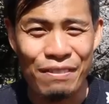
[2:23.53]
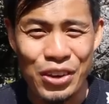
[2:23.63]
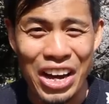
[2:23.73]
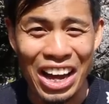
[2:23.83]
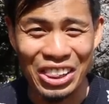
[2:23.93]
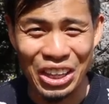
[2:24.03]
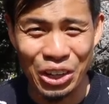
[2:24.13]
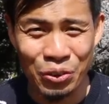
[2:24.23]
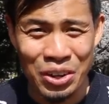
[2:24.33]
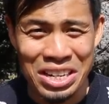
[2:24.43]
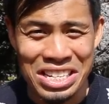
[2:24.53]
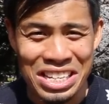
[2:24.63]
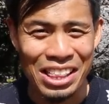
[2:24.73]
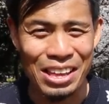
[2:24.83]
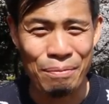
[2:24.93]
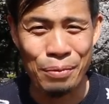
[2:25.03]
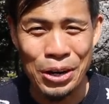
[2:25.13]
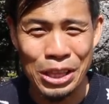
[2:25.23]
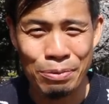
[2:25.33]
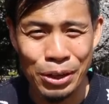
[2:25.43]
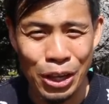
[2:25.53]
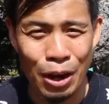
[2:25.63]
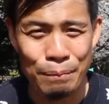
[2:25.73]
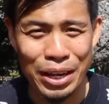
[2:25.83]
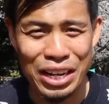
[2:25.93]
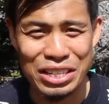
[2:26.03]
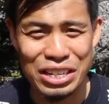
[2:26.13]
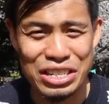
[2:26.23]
if you got little ones, then bring them along, because there's